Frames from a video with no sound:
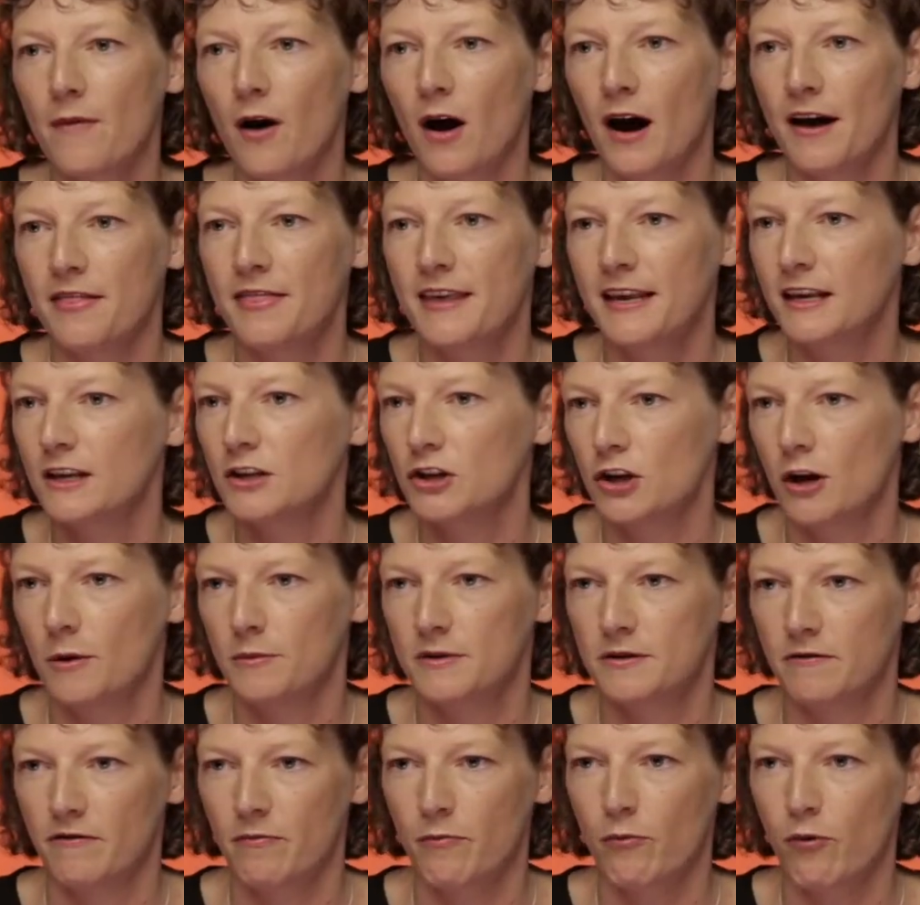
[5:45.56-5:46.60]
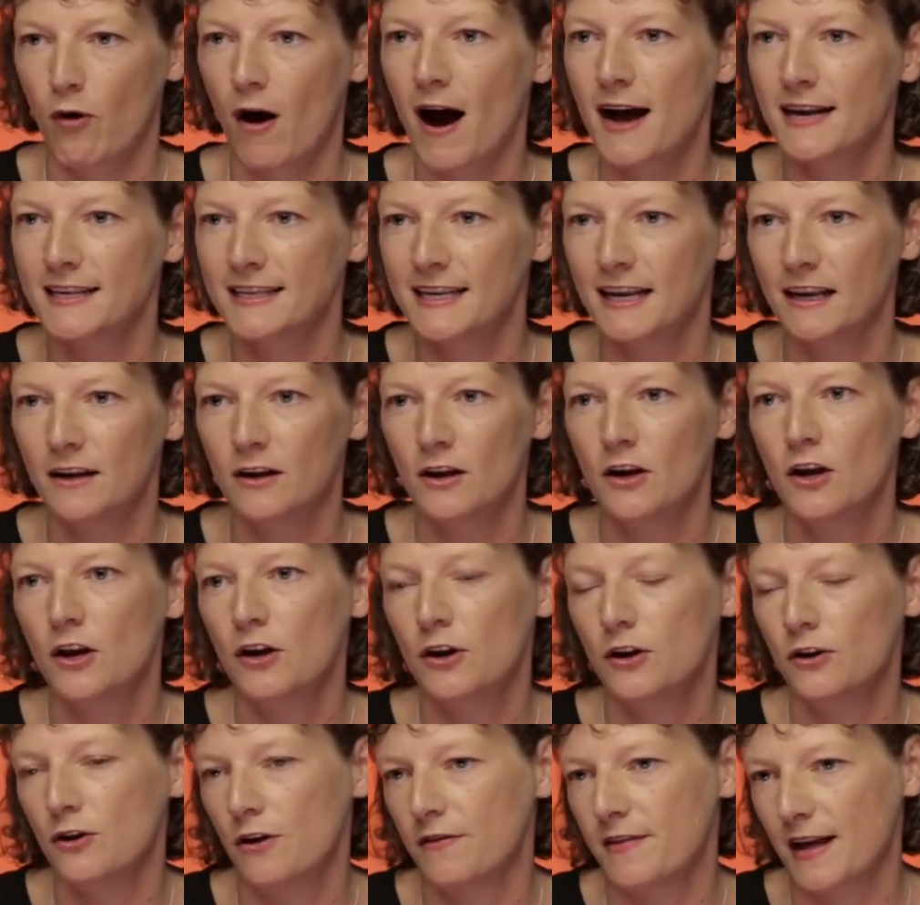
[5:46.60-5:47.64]
I think in terms of pricing,
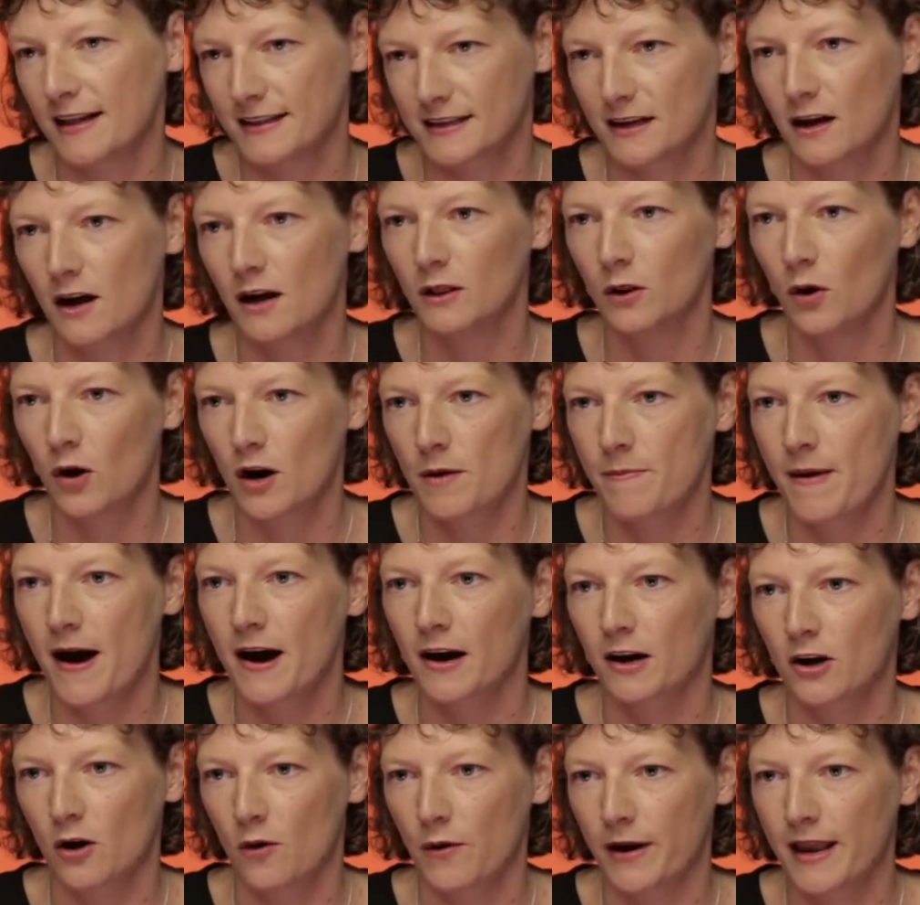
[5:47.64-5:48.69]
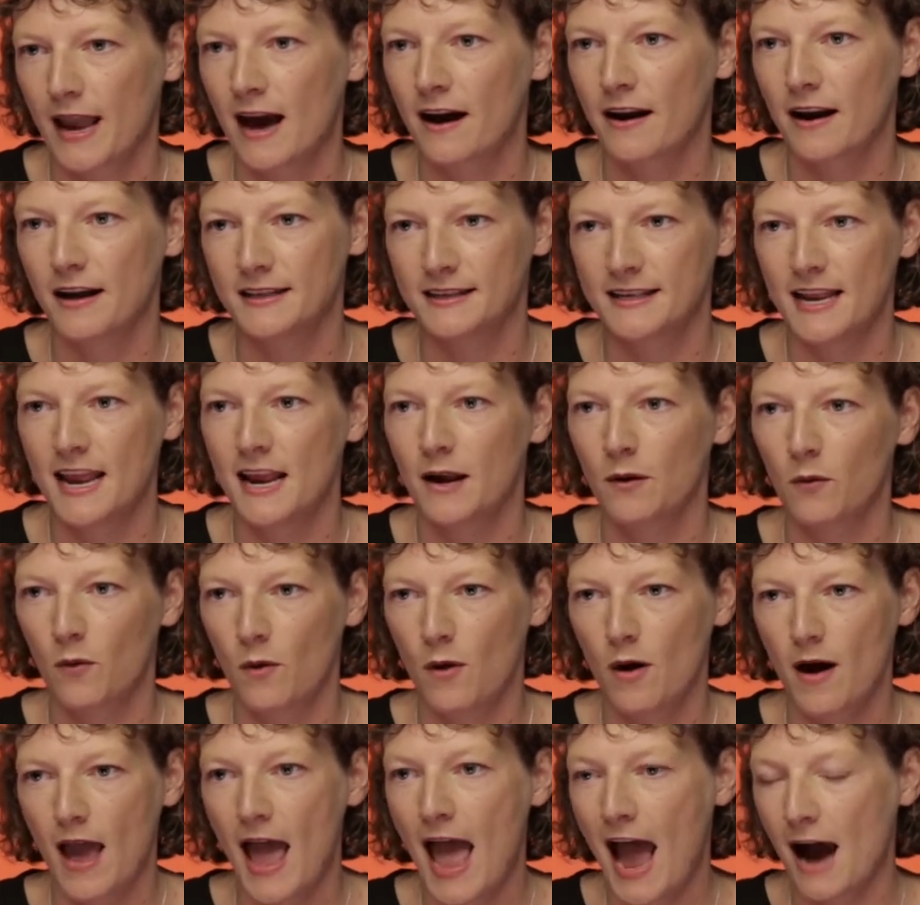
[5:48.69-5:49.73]
that's a lot about going out and
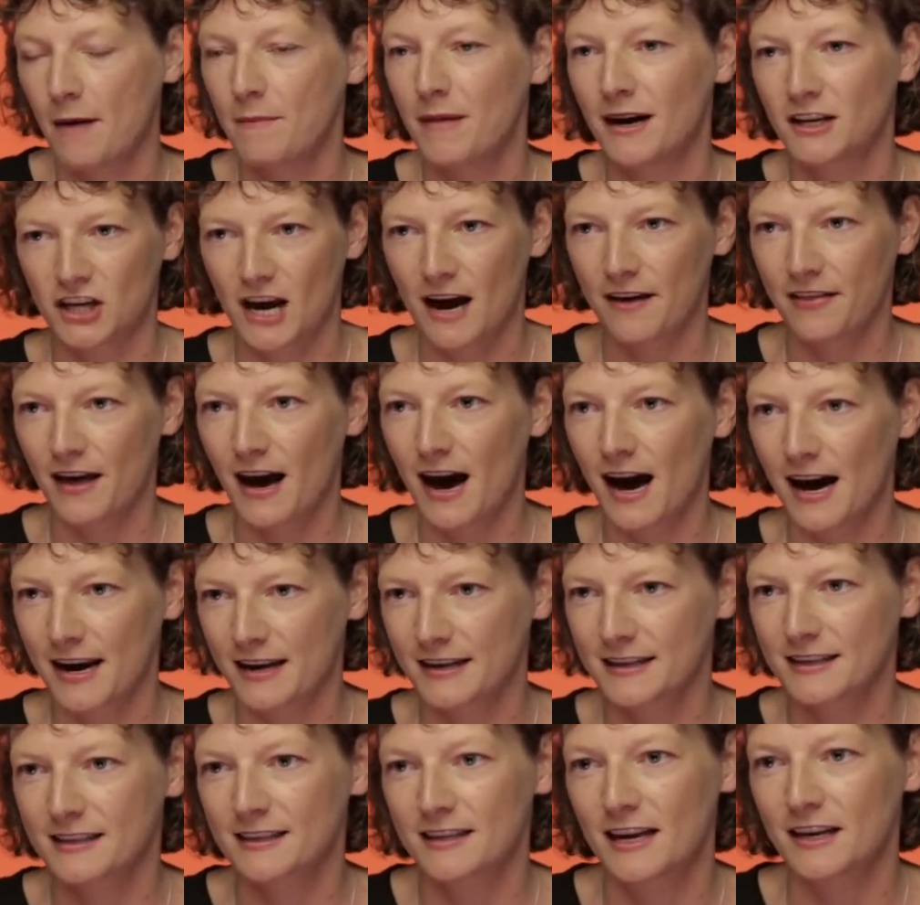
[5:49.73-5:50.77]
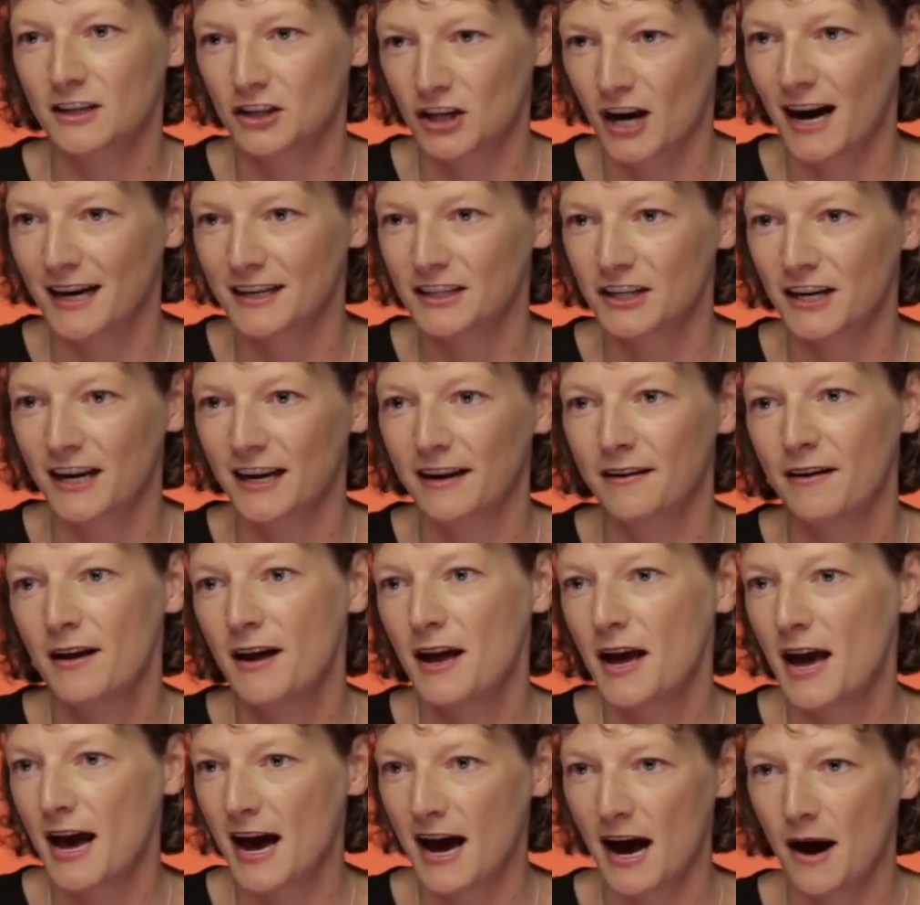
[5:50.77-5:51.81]
seeing how much other artists are charging
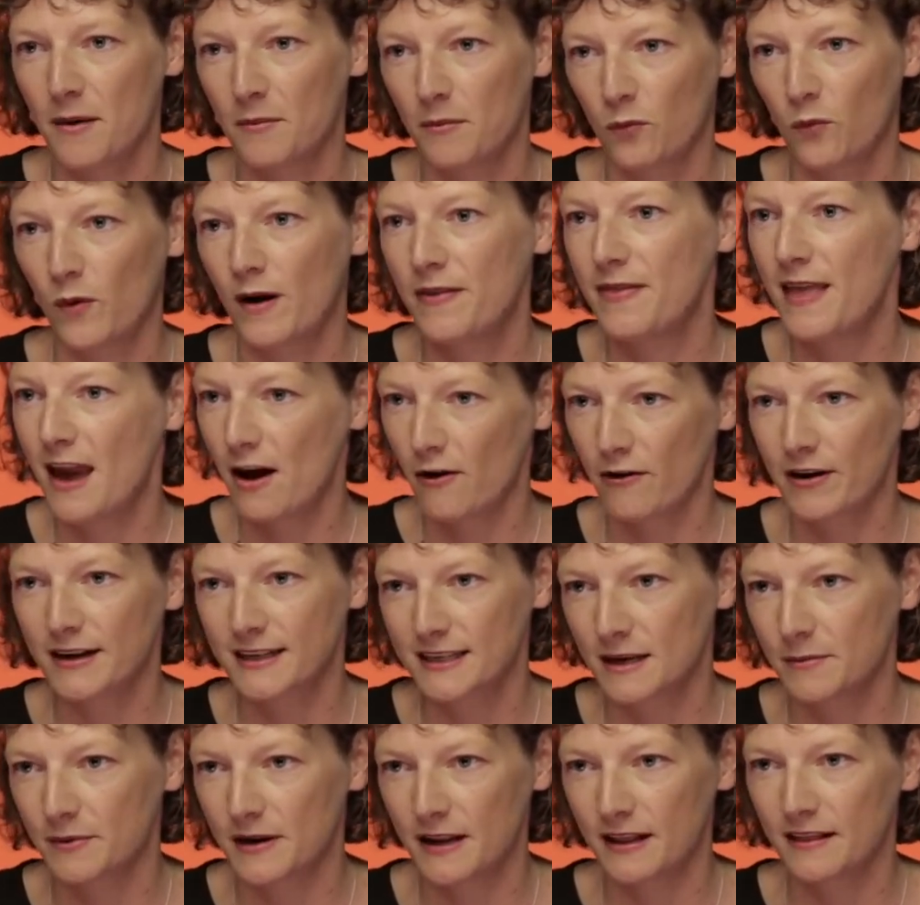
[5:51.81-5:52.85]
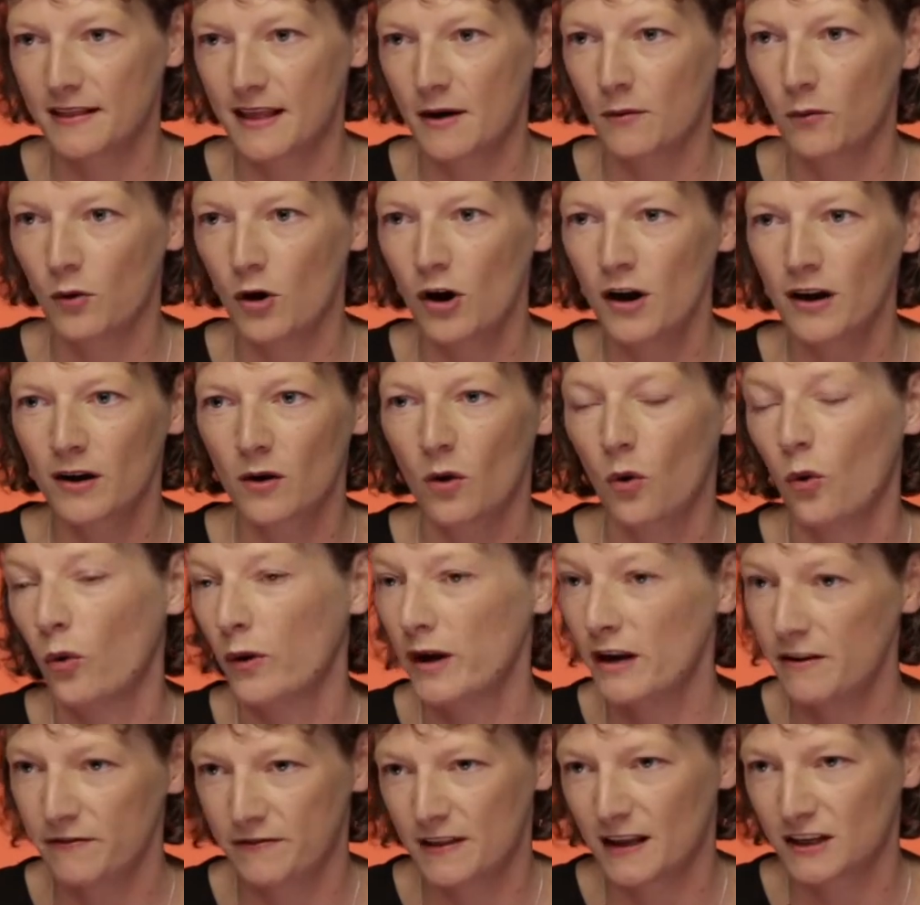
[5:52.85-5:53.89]
when they're exhibiting their work, or
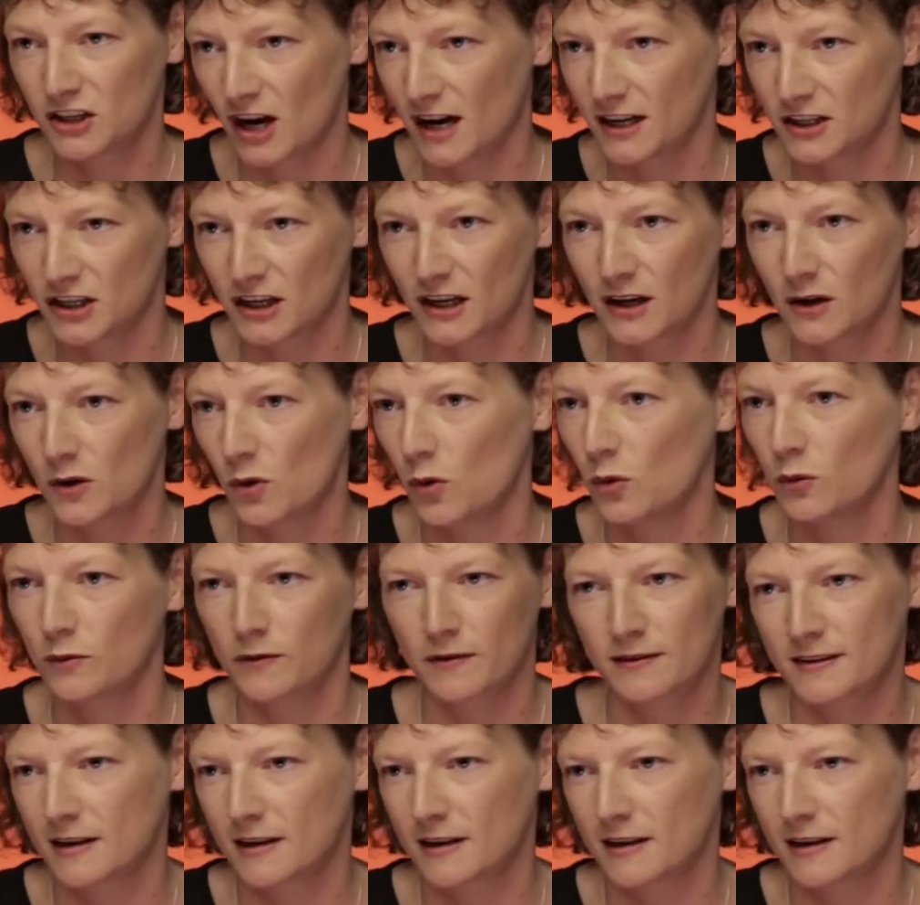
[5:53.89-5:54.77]
if they're charging at all.